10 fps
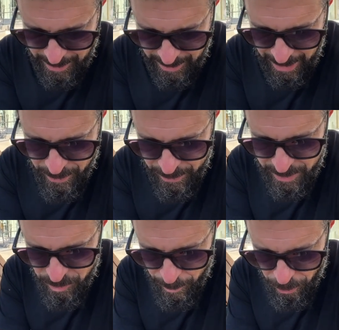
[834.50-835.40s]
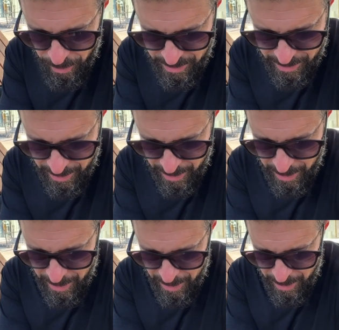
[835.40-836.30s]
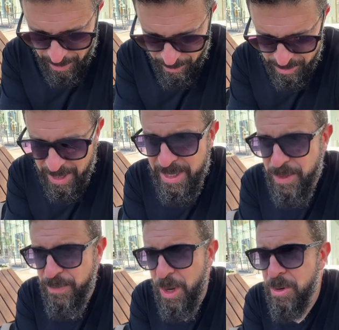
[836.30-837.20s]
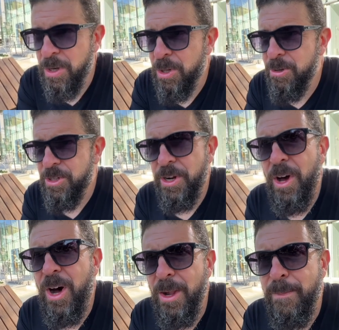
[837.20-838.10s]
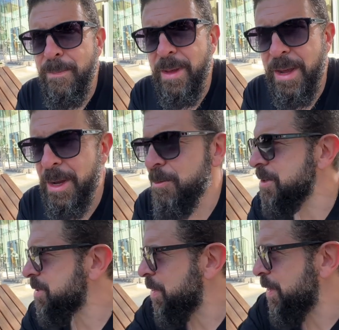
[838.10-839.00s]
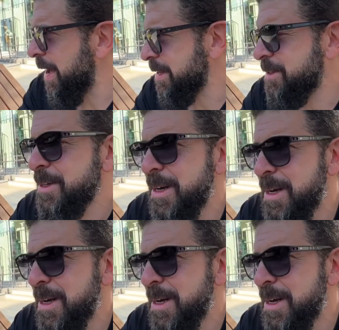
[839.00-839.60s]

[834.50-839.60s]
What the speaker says: gave in this report was kind of no conclusion at all. And it was that